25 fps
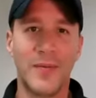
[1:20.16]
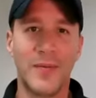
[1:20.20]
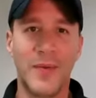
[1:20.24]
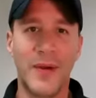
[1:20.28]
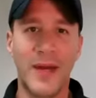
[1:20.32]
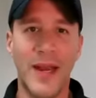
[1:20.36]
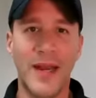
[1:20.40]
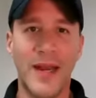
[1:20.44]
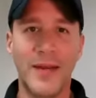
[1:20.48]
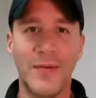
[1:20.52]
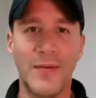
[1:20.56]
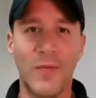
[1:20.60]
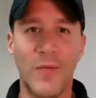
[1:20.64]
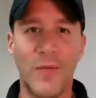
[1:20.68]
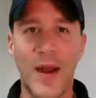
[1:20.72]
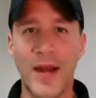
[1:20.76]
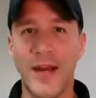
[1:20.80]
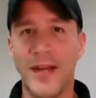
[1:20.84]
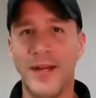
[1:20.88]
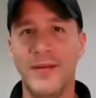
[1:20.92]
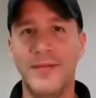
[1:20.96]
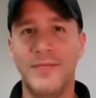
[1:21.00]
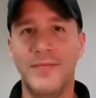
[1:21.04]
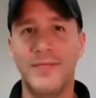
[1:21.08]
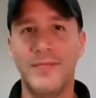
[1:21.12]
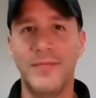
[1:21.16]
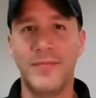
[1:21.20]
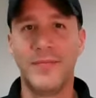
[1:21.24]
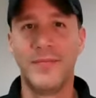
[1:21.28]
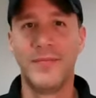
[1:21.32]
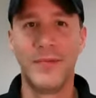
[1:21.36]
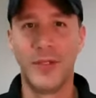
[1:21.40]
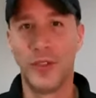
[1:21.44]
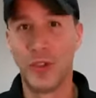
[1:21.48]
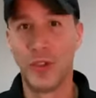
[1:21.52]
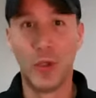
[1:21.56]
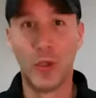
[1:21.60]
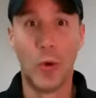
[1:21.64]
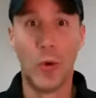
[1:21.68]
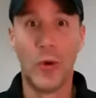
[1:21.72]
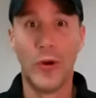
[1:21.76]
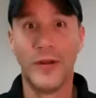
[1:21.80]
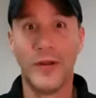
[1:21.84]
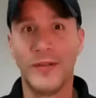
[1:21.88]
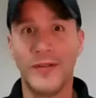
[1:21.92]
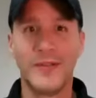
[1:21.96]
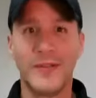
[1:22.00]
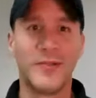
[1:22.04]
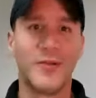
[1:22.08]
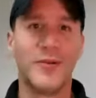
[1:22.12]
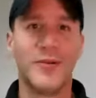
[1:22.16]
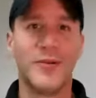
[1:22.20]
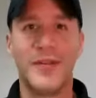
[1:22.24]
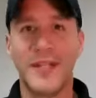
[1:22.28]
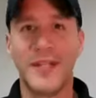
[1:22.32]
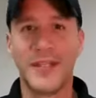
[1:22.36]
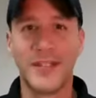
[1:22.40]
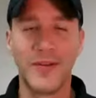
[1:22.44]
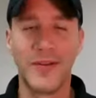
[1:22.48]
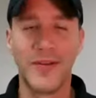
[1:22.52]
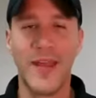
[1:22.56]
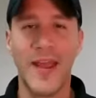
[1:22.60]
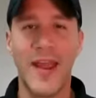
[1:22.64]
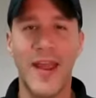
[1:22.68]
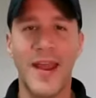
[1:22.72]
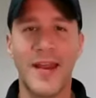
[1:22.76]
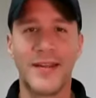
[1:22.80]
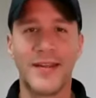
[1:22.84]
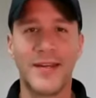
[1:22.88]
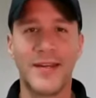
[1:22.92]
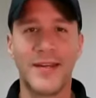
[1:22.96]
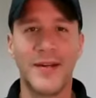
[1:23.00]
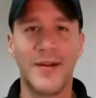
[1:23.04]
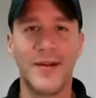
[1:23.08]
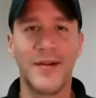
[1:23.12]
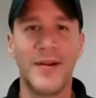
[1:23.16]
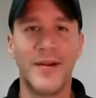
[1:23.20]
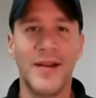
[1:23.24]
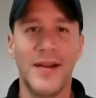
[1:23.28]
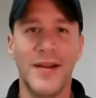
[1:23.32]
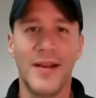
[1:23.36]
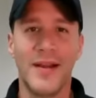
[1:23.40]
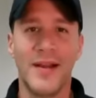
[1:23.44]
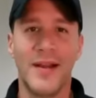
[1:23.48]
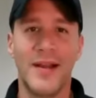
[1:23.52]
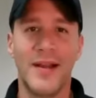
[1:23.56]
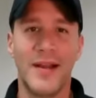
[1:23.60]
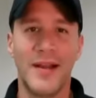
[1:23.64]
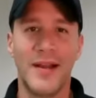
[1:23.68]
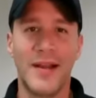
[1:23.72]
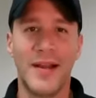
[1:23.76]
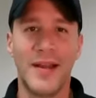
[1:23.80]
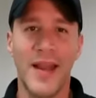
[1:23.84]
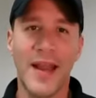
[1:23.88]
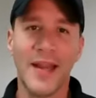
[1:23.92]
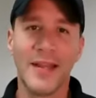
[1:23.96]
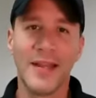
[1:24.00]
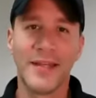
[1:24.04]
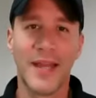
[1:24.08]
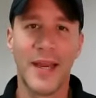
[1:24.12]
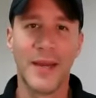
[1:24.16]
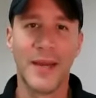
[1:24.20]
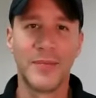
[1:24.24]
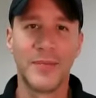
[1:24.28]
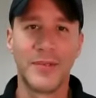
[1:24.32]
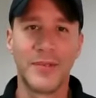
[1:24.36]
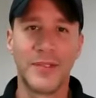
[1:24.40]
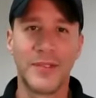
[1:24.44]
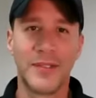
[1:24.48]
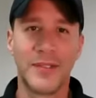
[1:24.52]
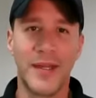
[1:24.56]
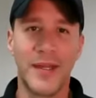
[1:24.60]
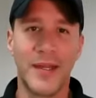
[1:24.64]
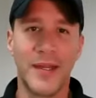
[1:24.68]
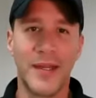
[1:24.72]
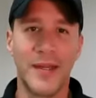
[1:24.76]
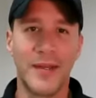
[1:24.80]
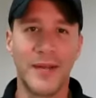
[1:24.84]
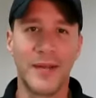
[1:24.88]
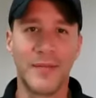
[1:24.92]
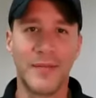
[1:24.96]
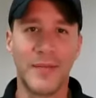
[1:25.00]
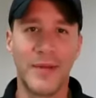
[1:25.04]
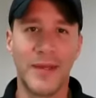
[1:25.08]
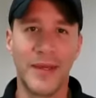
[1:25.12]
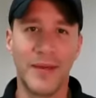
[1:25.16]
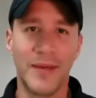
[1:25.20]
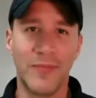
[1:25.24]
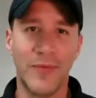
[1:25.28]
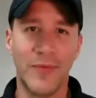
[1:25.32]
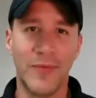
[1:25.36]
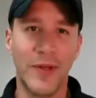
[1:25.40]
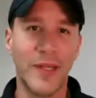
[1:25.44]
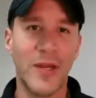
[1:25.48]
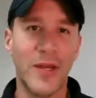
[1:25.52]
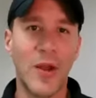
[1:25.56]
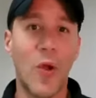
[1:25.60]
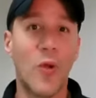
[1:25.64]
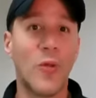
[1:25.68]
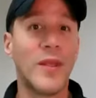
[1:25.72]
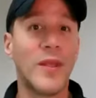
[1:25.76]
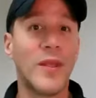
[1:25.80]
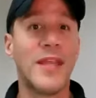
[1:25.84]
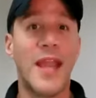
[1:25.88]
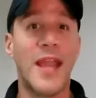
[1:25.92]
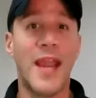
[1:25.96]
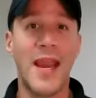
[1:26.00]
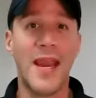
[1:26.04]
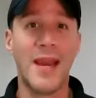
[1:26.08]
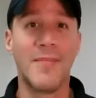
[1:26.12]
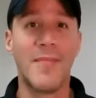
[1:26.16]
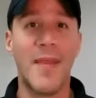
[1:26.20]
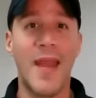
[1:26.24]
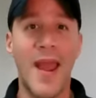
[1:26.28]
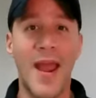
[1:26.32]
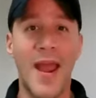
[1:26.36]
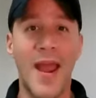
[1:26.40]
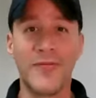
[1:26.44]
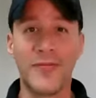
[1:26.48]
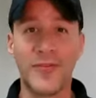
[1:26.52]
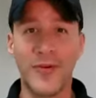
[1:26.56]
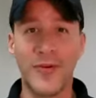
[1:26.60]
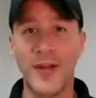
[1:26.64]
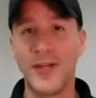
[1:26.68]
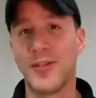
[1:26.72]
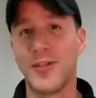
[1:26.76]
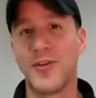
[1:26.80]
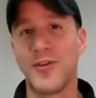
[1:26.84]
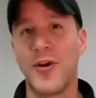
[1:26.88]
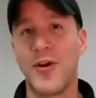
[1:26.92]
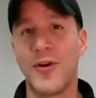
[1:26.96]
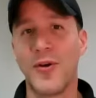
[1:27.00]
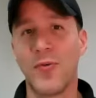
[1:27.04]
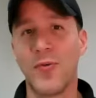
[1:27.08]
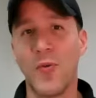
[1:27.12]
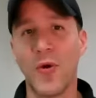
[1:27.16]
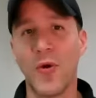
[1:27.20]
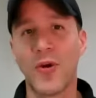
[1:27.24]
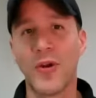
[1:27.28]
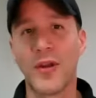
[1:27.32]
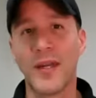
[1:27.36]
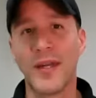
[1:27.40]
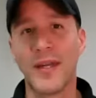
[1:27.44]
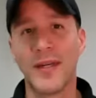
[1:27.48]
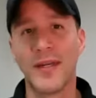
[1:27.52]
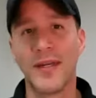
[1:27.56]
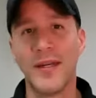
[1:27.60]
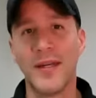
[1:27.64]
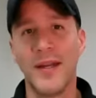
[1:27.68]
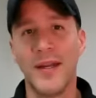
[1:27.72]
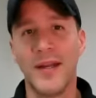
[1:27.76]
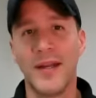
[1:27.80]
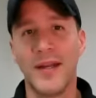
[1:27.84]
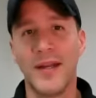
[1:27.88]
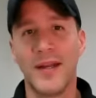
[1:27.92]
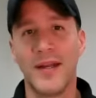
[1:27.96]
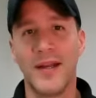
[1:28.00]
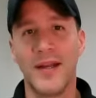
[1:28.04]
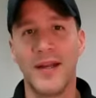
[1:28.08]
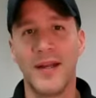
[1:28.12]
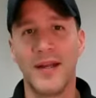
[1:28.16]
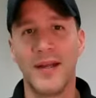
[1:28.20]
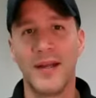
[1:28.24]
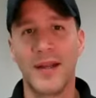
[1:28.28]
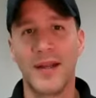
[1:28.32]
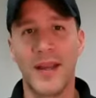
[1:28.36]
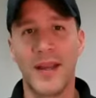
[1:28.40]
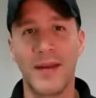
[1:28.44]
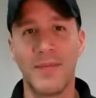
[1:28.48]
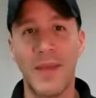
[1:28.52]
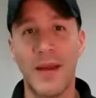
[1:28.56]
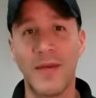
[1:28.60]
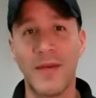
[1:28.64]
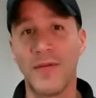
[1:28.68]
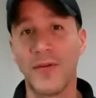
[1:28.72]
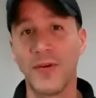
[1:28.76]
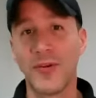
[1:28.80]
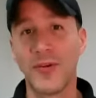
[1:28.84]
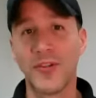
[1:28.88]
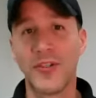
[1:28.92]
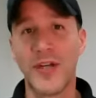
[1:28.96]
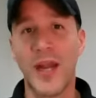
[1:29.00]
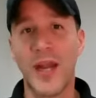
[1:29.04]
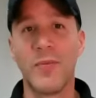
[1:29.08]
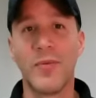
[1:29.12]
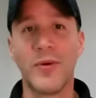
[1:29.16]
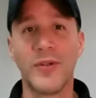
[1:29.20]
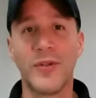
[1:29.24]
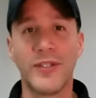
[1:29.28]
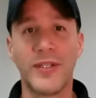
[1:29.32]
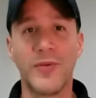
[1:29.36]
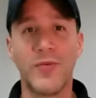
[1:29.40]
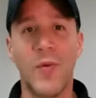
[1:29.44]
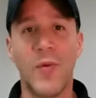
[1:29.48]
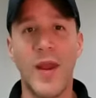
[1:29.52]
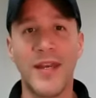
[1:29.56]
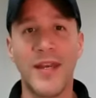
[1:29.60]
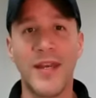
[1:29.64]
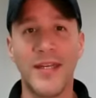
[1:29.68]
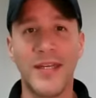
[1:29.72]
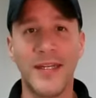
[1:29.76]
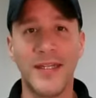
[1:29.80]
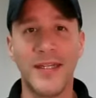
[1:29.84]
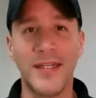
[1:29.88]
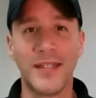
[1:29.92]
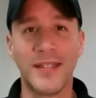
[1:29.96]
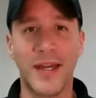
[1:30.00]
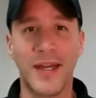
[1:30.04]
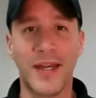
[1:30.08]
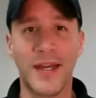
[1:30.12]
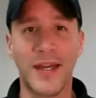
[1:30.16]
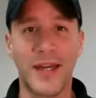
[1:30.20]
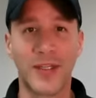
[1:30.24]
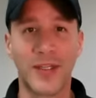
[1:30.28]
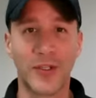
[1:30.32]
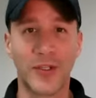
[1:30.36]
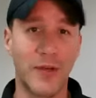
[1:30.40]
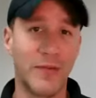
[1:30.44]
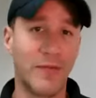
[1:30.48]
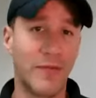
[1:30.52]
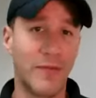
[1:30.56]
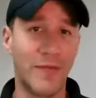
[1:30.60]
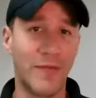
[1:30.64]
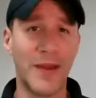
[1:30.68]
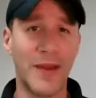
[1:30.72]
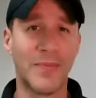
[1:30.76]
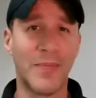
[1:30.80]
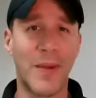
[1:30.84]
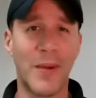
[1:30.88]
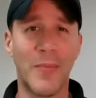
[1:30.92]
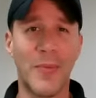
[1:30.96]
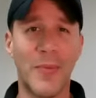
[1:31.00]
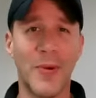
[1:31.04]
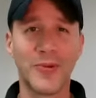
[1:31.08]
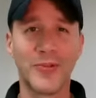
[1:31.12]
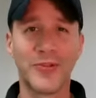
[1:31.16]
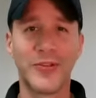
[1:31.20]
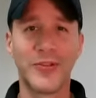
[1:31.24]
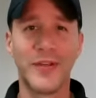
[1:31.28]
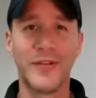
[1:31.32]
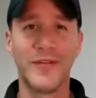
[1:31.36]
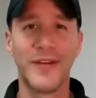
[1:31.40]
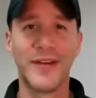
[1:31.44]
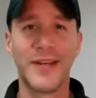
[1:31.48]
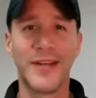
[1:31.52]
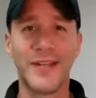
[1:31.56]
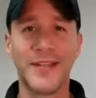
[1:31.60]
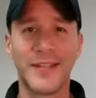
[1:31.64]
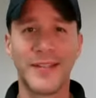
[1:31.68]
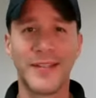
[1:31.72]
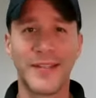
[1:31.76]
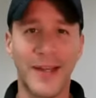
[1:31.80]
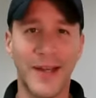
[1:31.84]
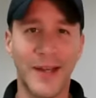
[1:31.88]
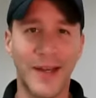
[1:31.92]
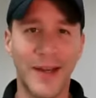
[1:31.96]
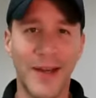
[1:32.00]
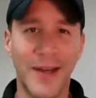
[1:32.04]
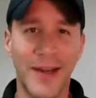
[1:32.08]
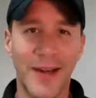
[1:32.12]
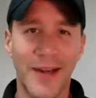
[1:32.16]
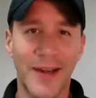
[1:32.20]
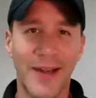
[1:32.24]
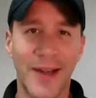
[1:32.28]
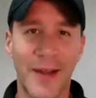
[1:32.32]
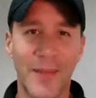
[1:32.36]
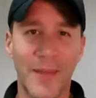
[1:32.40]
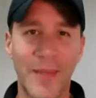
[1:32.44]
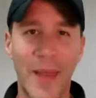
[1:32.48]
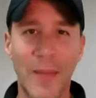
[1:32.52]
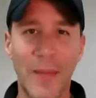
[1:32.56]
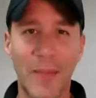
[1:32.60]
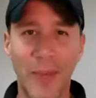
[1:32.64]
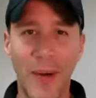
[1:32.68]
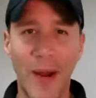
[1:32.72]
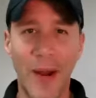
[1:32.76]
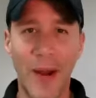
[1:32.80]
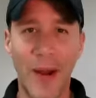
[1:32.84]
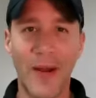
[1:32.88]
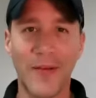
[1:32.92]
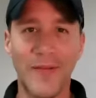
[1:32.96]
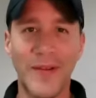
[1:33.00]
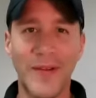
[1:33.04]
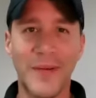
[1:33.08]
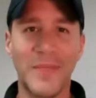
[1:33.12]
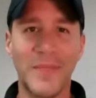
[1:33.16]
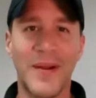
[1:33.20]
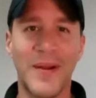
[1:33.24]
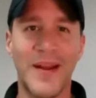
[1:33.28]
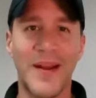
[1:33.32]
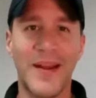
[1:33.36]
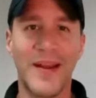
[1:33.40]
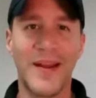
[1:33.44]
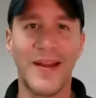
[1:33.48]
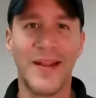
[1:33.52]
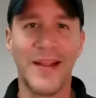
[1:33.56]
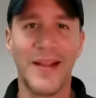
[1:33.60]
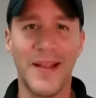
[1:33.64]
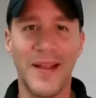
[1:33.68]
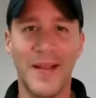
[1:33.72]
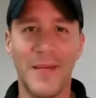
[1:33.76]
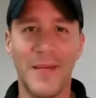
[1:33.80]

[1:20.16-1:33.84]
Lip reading: when I wanted the Jordans or this or that, a lot of times it really only came after I started working, and my first job was in Wendy's. I actually faked my birth certificate. I'm not proud of it, but I